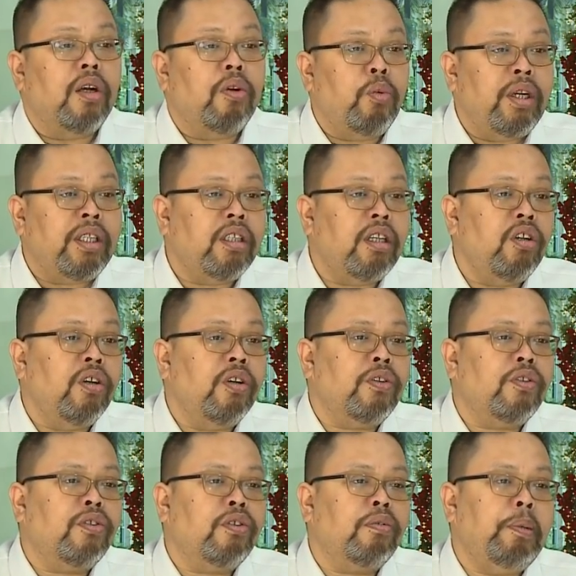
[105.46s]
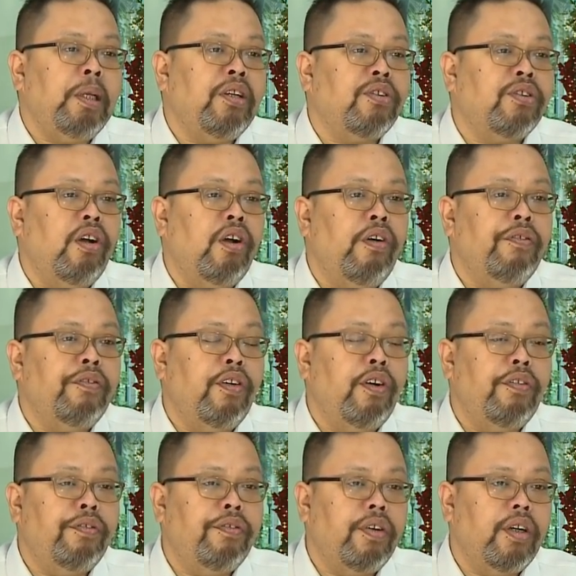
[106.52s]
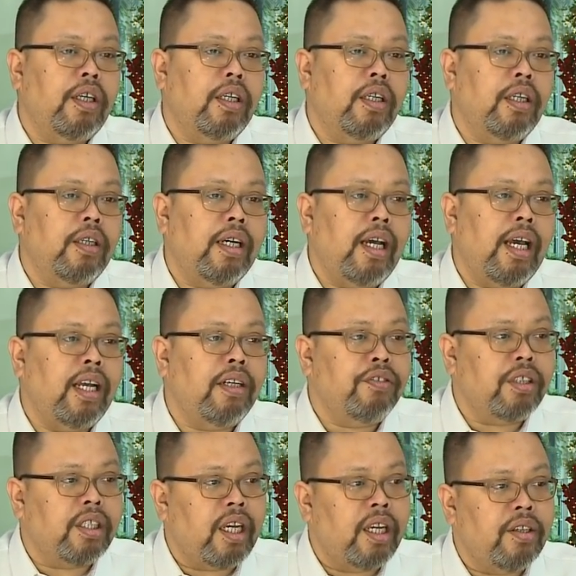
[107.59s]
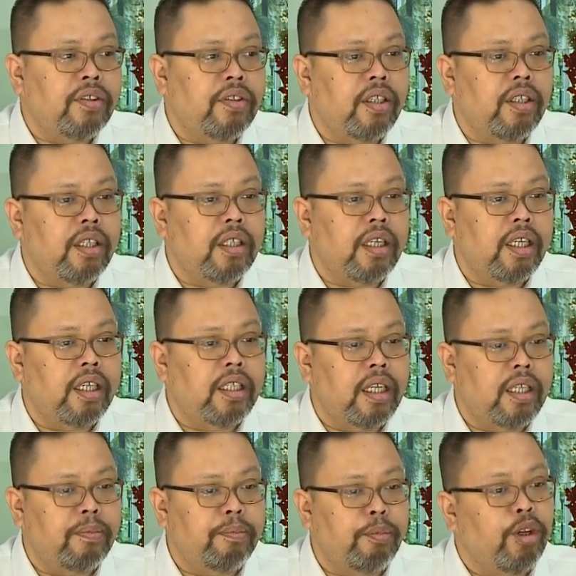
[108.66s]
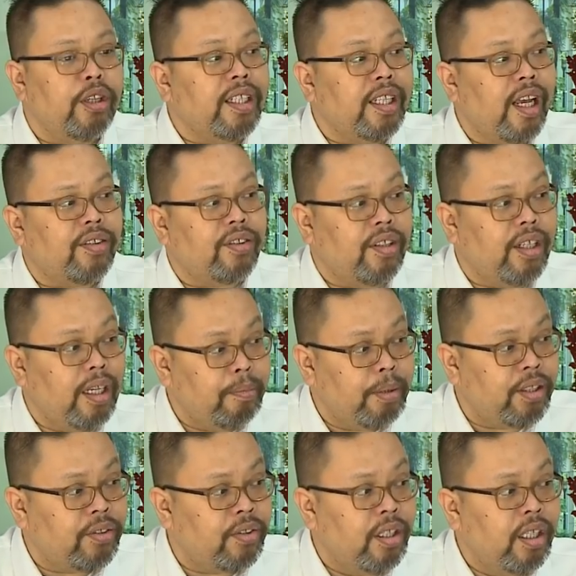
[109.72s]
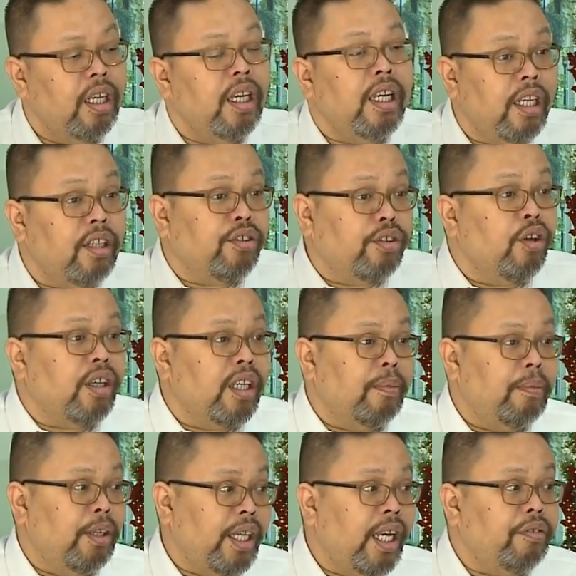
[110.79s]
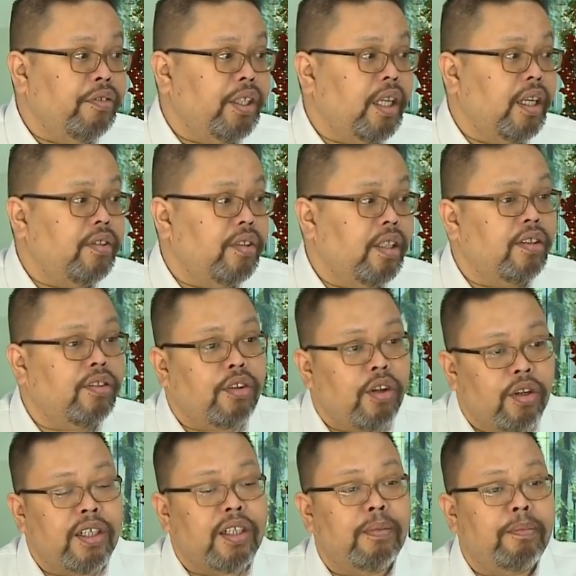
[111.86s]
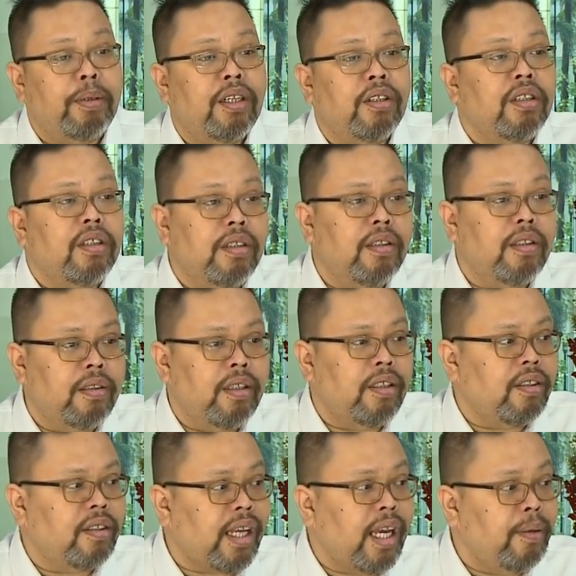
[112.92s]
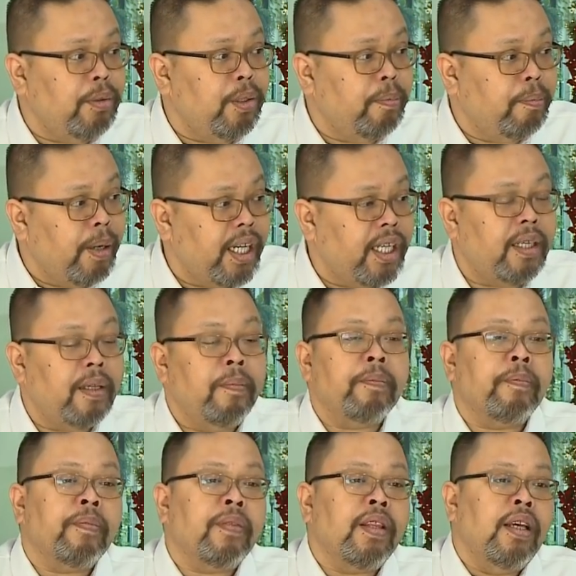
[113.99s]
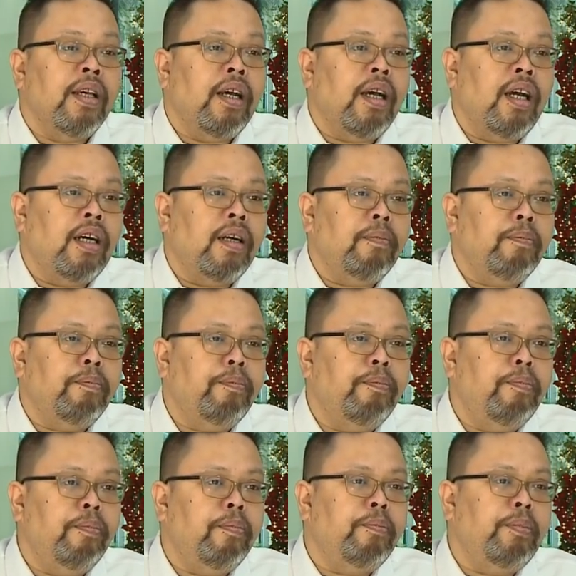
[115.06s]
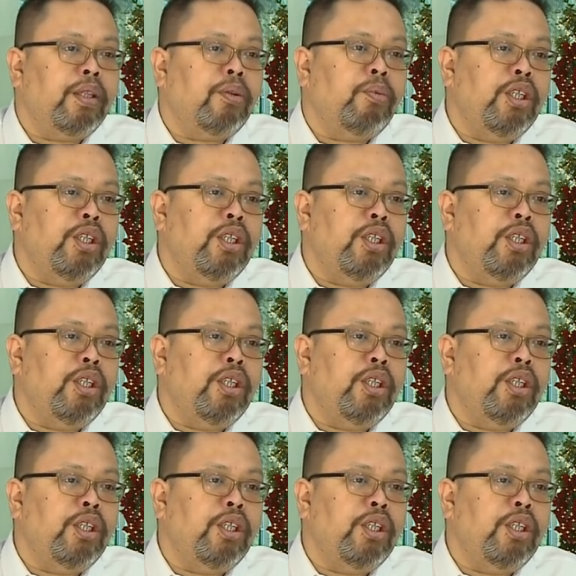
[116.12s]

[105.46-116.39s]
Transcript: When the law speaks of, of uh, advertising and, and broadcast limits, it's talking about advertising. Yeah. It's talking about time you buy. Uh, if it's a but movie.